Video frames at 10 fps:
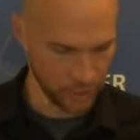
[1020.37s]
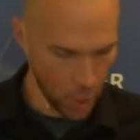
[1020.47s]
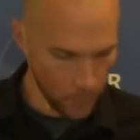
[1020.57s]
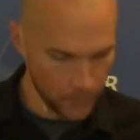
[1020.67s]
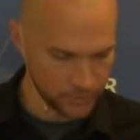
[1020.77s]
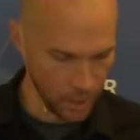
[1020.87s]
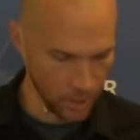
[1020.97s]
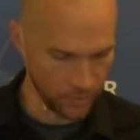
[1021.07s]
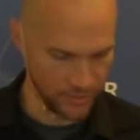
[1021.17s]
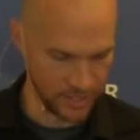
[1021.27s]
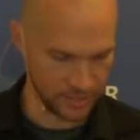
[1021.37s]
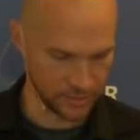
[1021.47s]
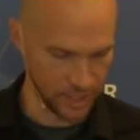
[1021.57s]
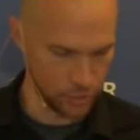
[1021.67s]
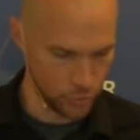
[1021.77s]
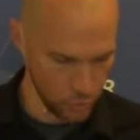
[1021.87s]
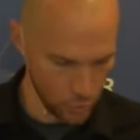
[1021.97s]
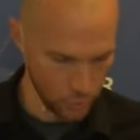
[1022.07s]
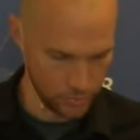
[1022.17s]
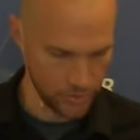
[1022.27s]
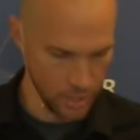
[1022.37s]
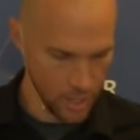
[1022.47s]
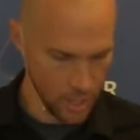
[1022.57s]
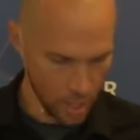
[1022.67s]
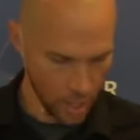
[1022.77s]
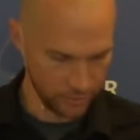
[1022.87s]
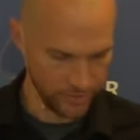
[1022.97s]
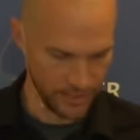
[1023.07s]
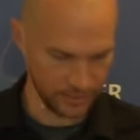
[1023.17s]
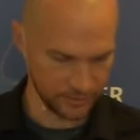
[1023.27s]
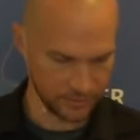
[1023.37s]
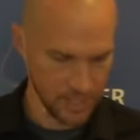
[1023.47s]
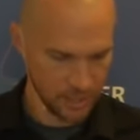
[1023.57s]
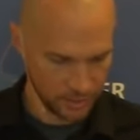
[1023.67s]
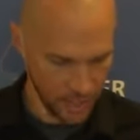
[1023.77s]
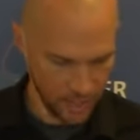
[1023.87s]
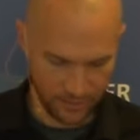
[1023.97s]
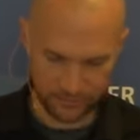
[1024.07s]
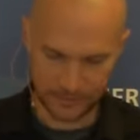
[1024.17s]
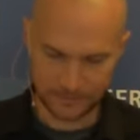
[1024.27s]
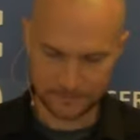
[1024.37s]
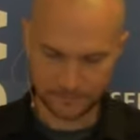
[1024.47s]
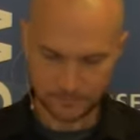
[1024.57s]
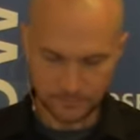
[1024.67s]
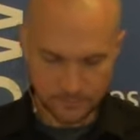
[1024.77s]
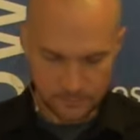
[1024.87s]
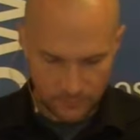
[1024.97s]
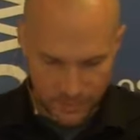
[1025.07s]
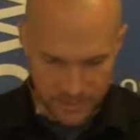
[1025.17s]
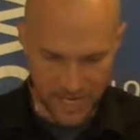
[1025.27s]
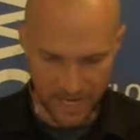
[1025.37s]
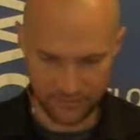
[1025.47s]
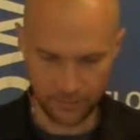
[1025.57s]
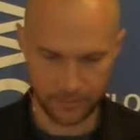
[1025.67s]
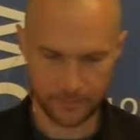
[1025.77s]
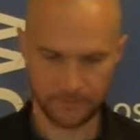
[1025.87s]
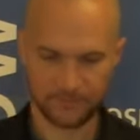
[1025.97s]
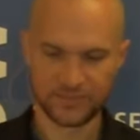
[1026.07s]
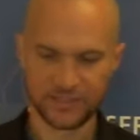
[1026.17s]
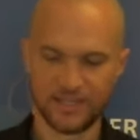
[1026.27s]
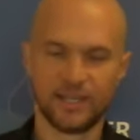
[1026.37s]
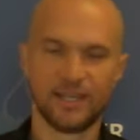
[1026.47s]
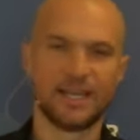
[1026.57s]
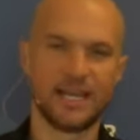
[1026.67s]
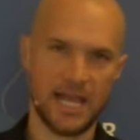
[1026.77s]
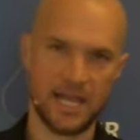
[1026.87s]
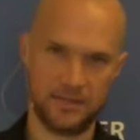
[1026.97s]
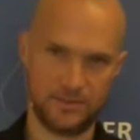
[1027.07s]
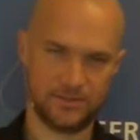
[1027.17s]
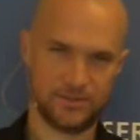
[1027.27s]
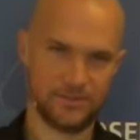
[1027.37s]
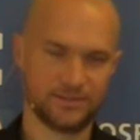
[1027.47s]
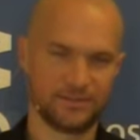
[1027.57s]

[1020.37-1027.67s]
hopes all things, endures all things. Love never ends.